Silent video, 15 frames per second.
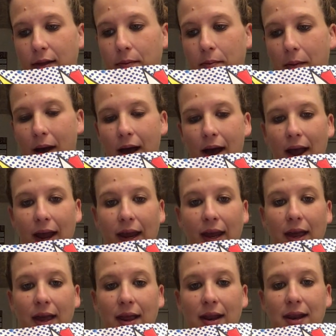my
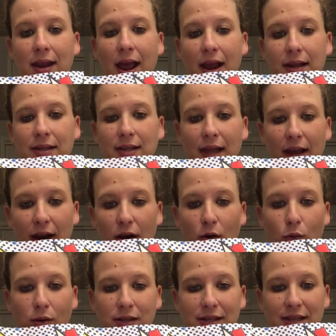next layer
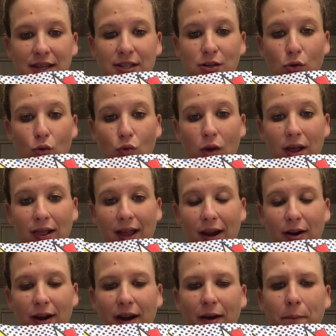was this red
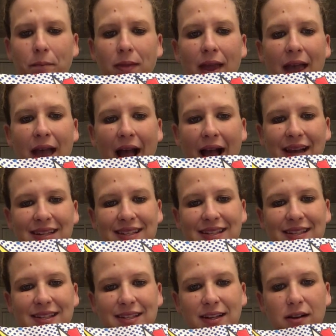layer here. I
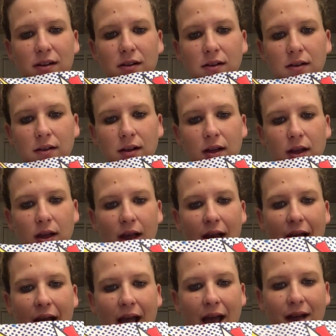still
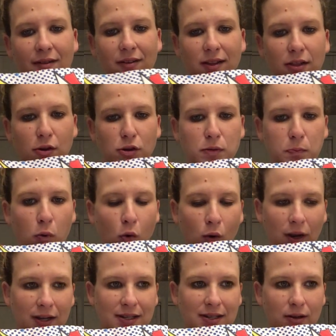have those
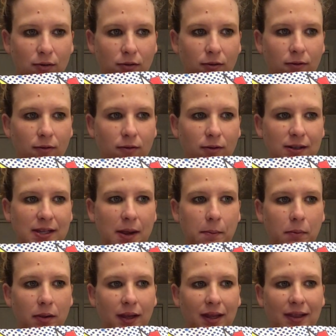points
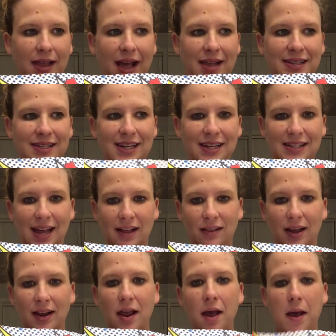resembling that zigzag
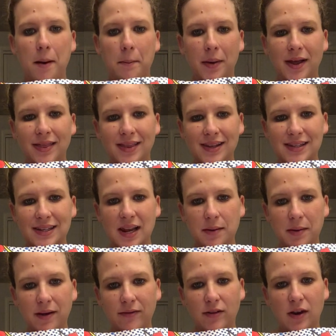line, but this time
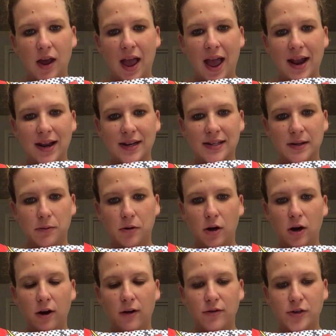I've added some
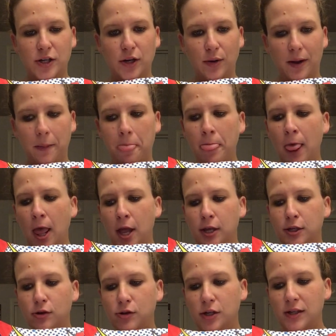curve to it.
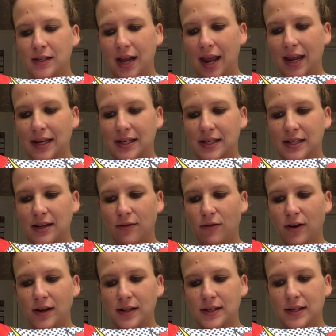So just a
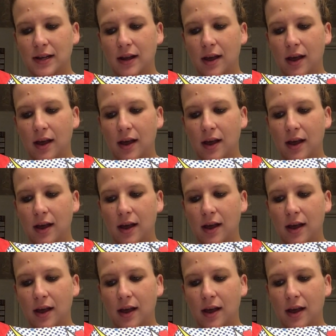different